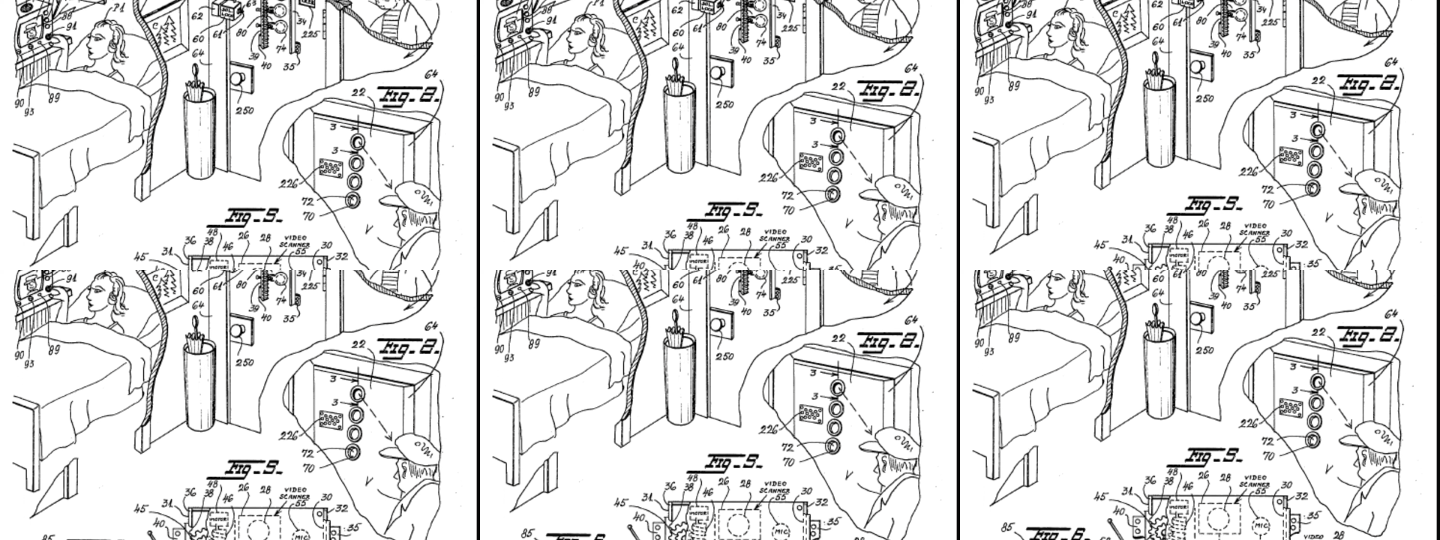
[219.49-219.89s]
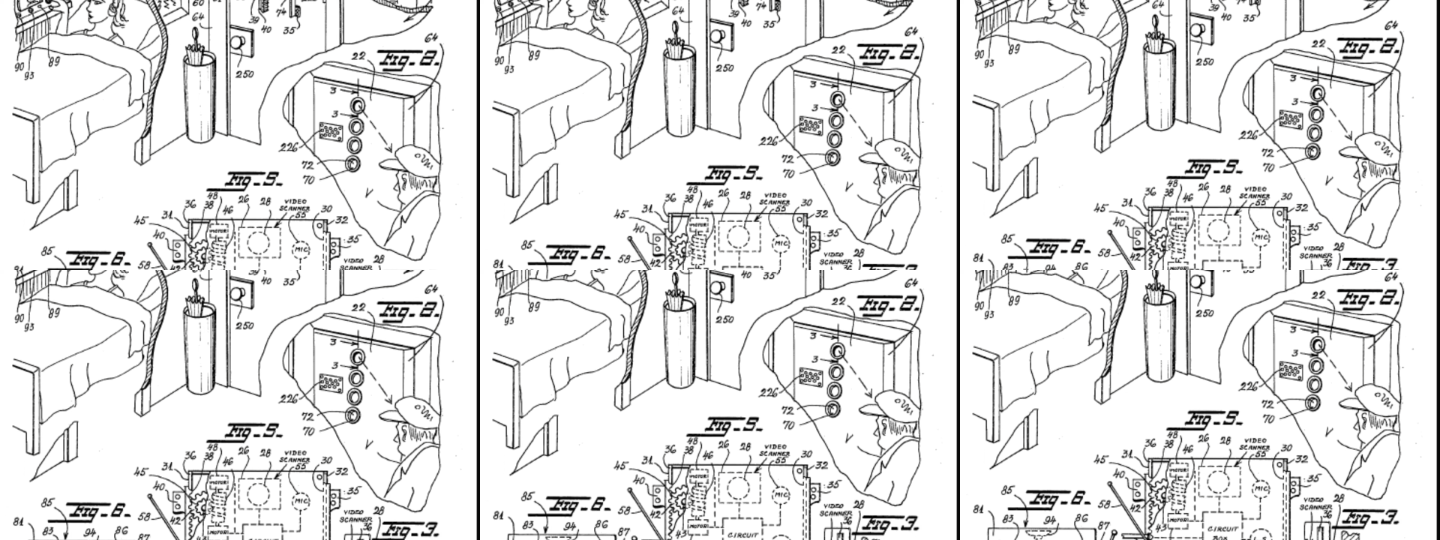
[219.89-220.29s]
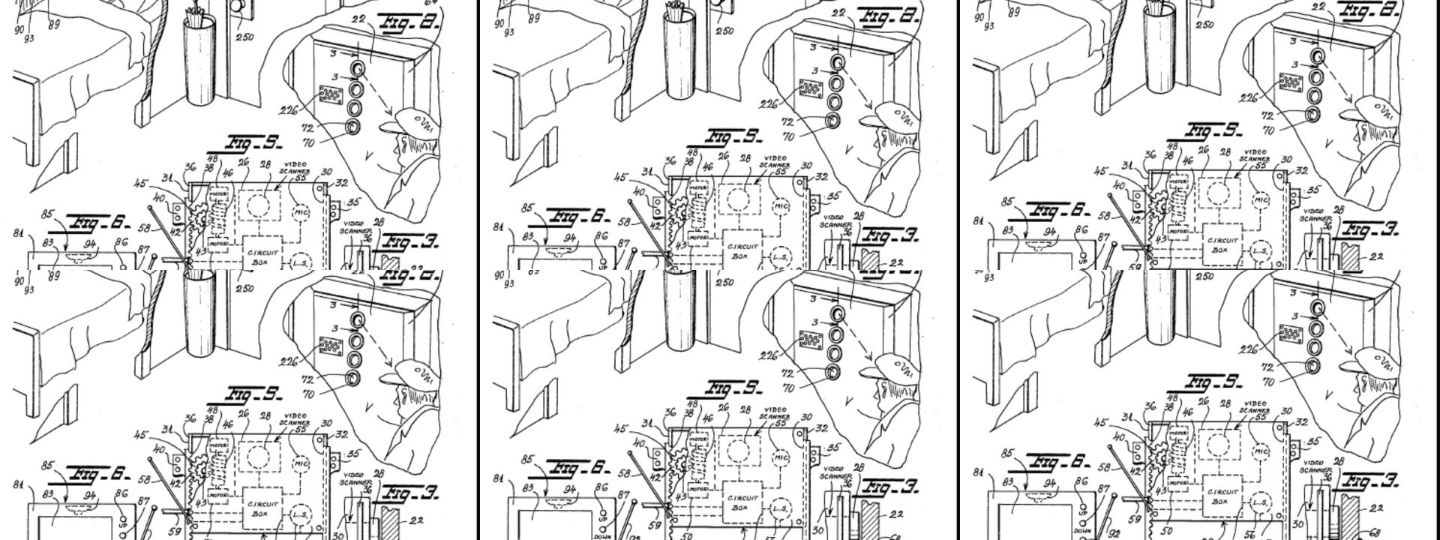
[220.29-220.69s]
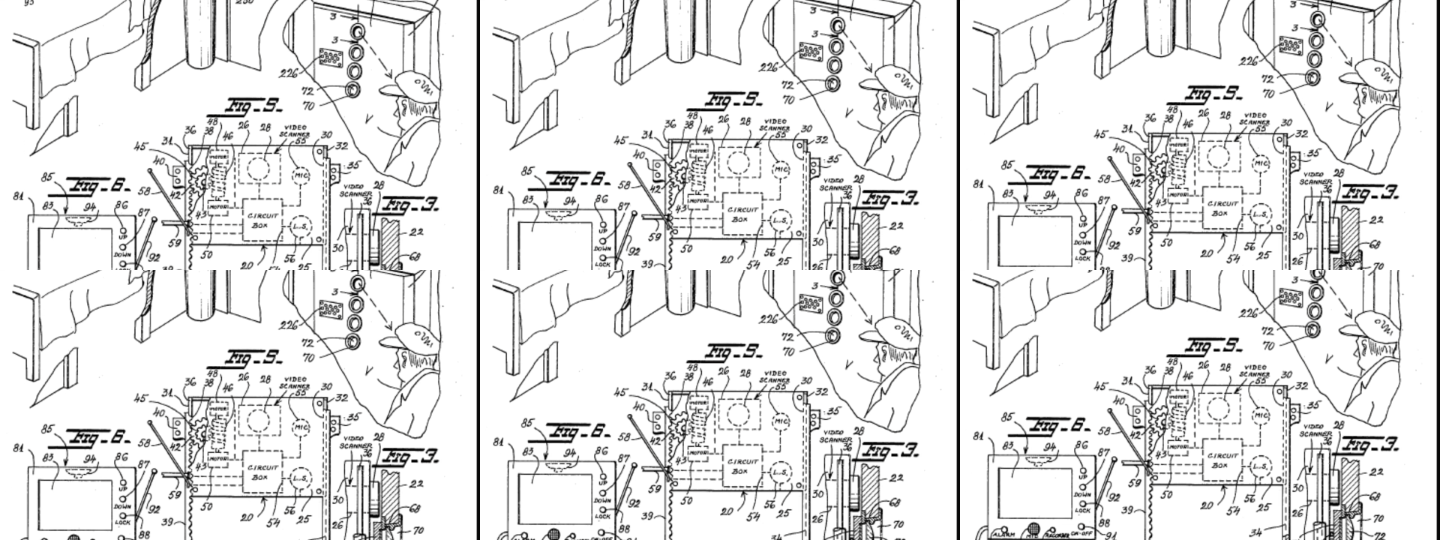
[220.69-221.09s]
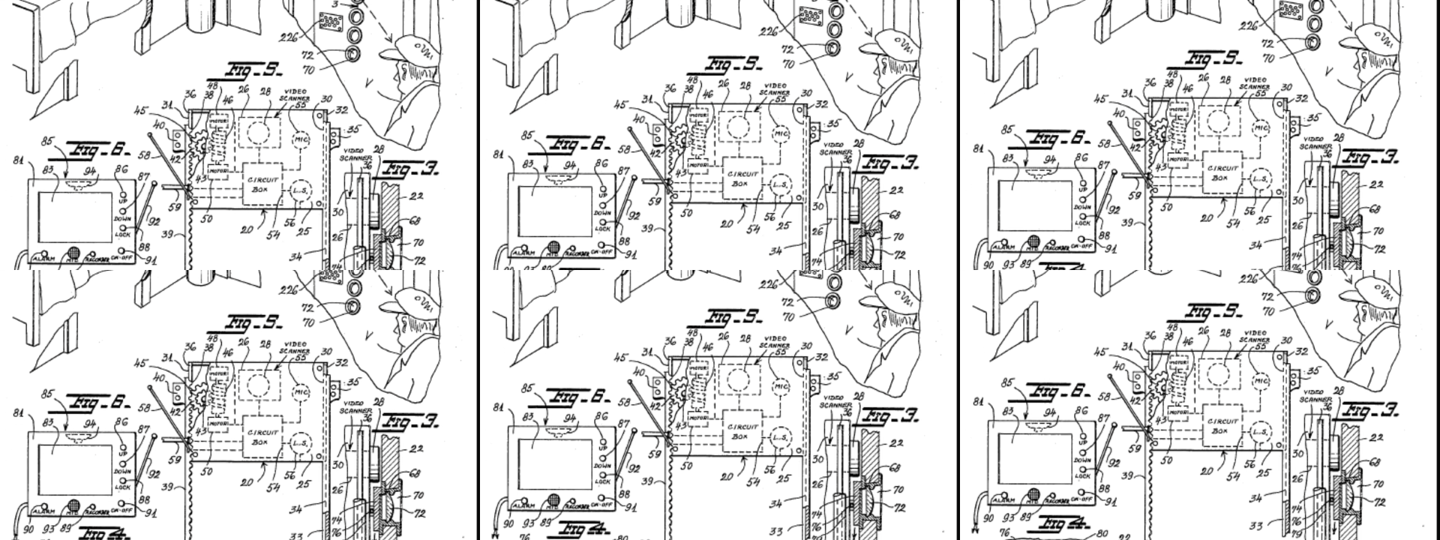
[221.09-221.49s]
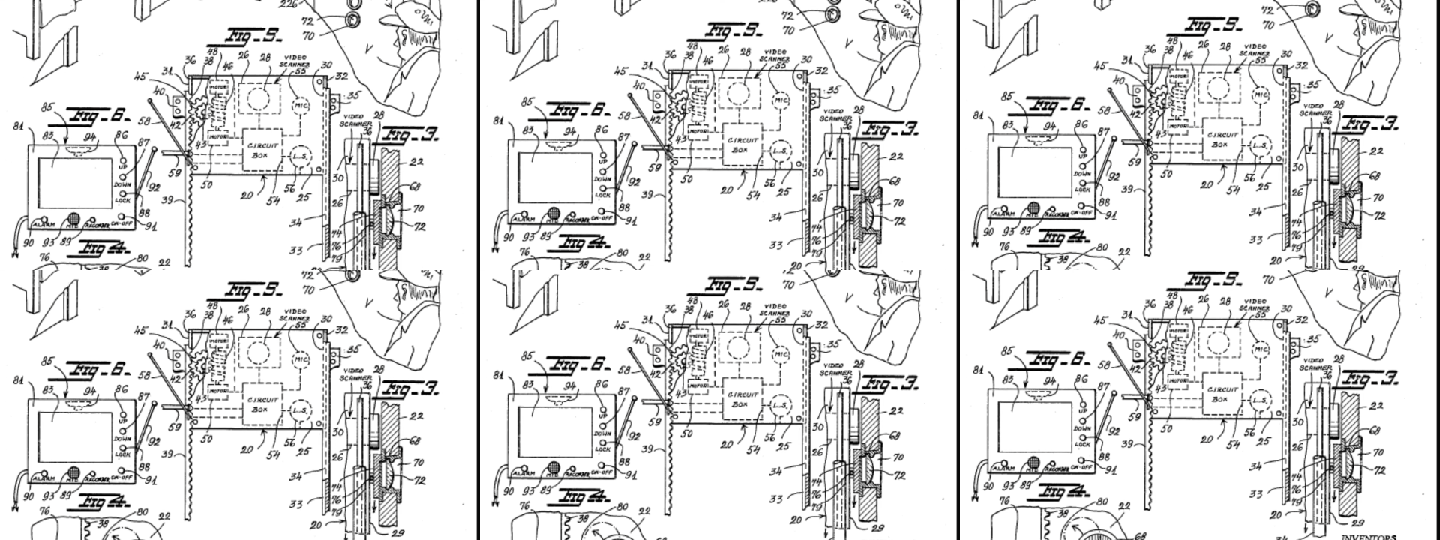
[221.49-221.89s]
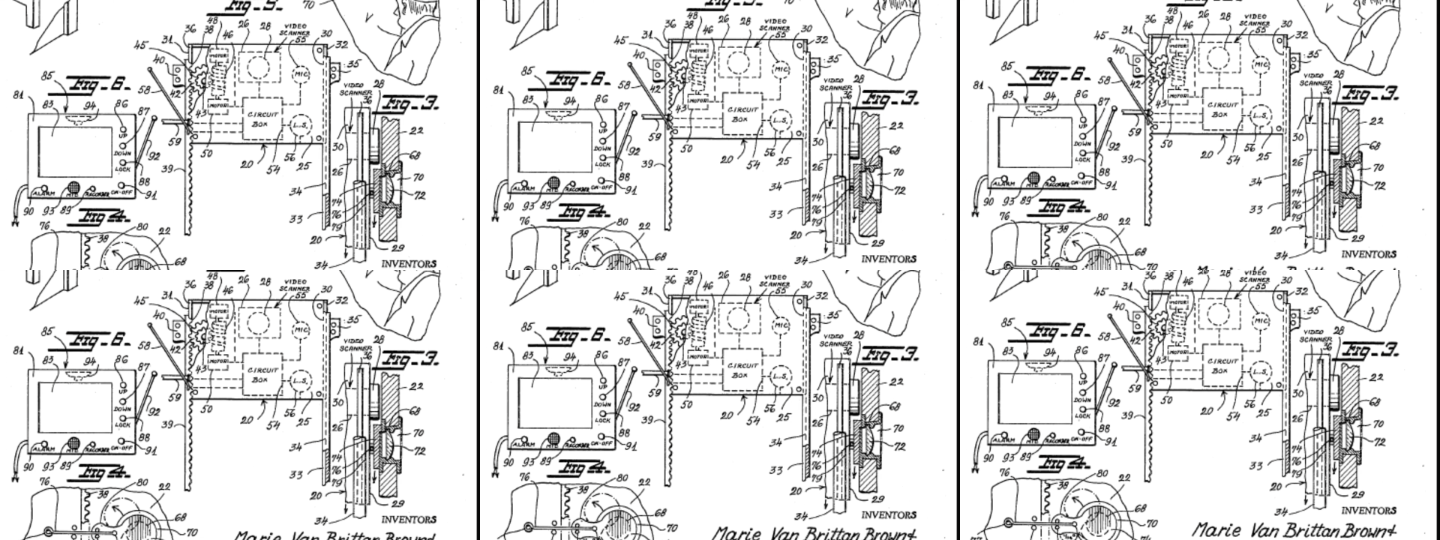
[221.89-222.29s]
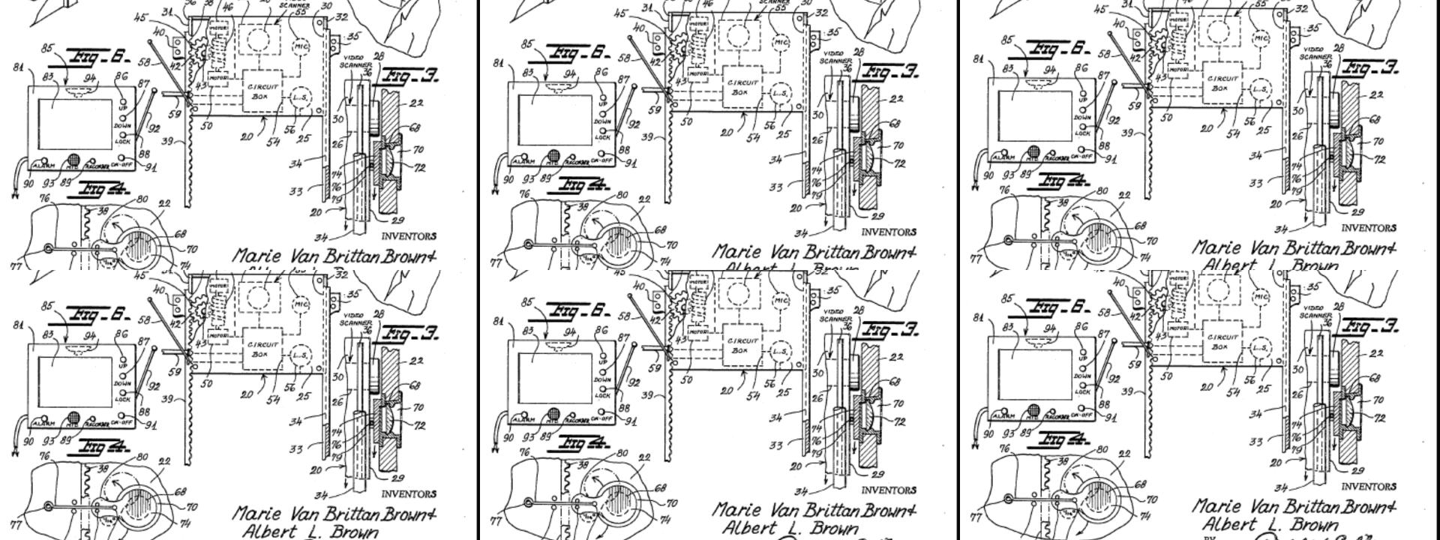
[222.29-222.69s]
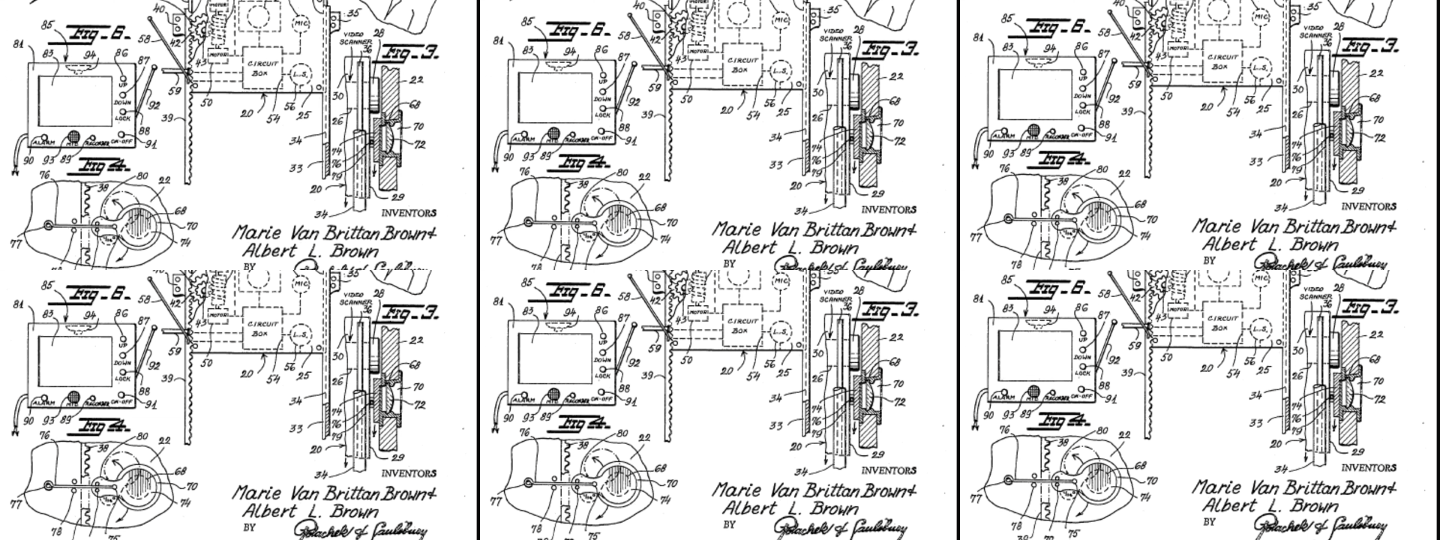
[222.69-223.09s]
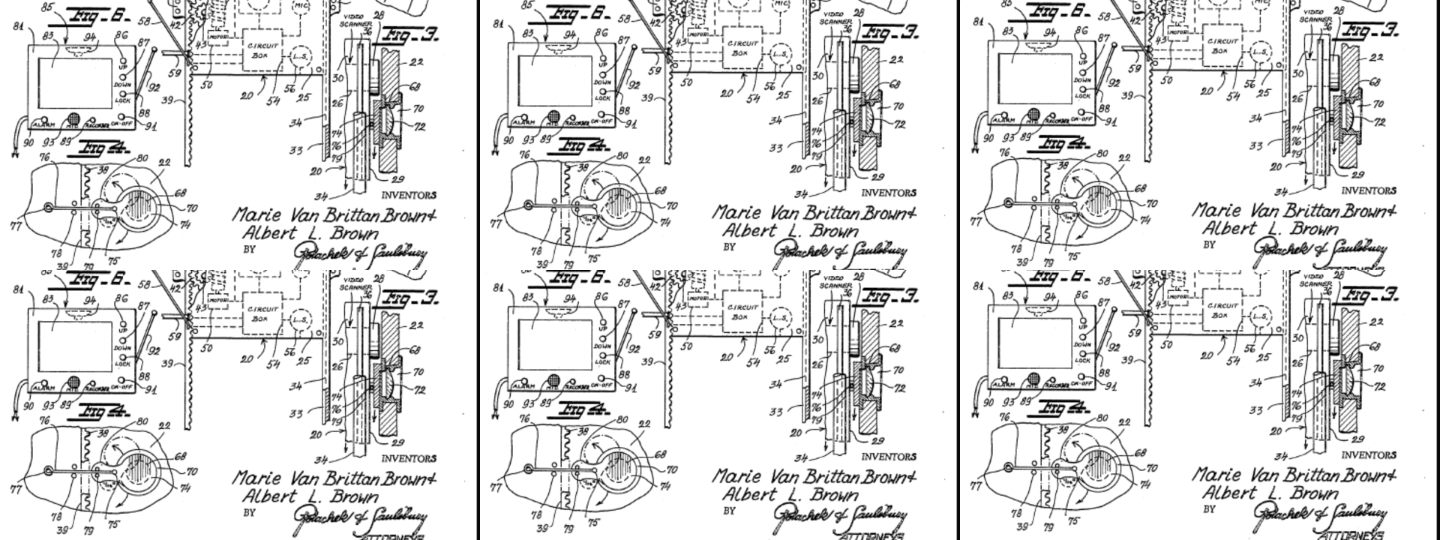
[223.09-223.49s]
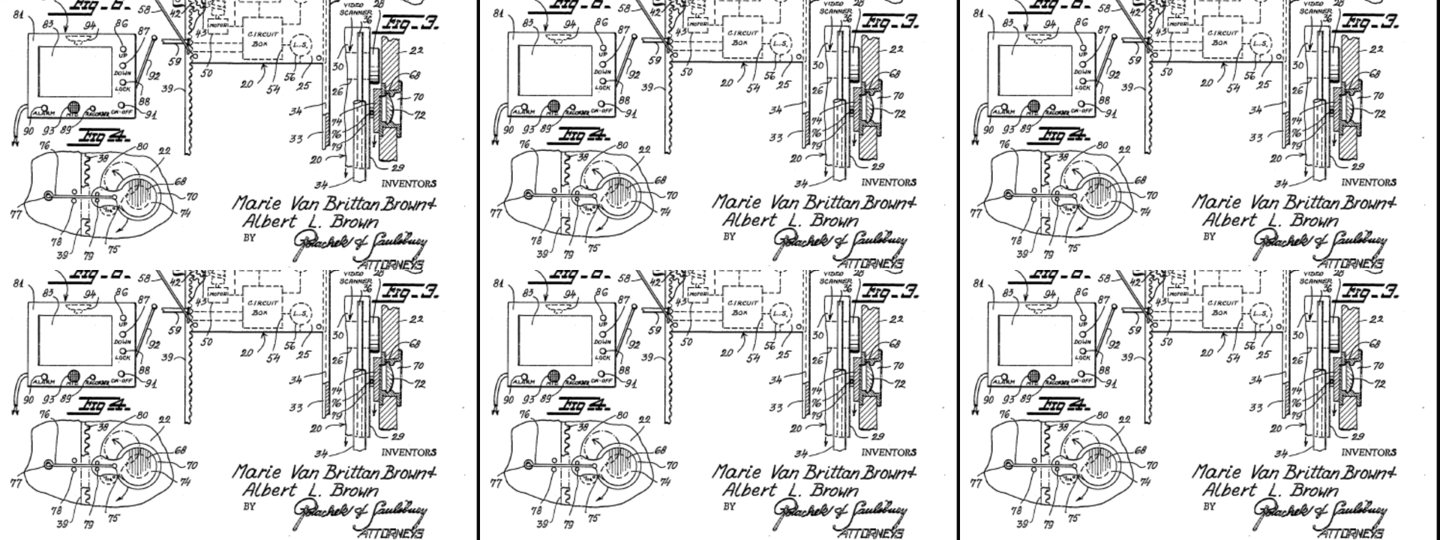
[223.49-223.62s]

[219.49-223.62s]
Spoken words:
[unreadable: no face in view]